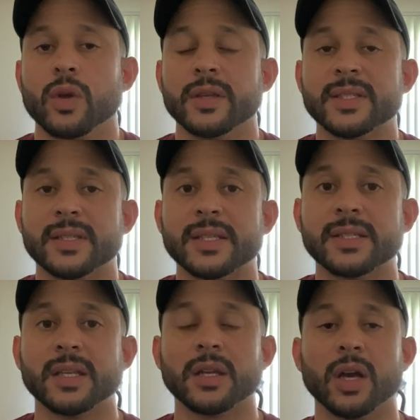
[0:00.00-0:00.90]

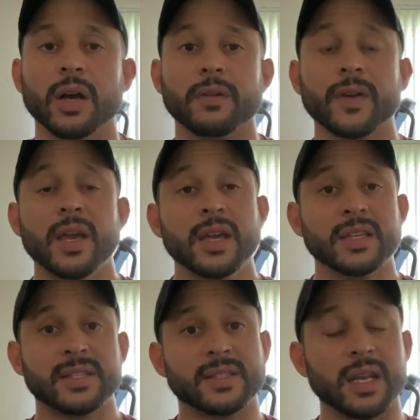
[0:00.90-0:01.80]
consisted of
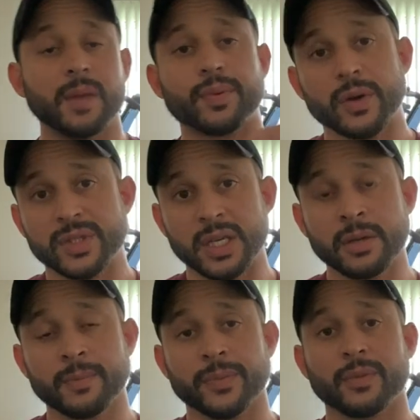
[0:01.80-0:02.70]
steady
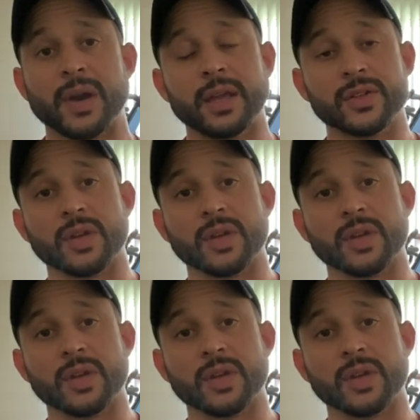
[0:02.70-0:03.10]
protein, right?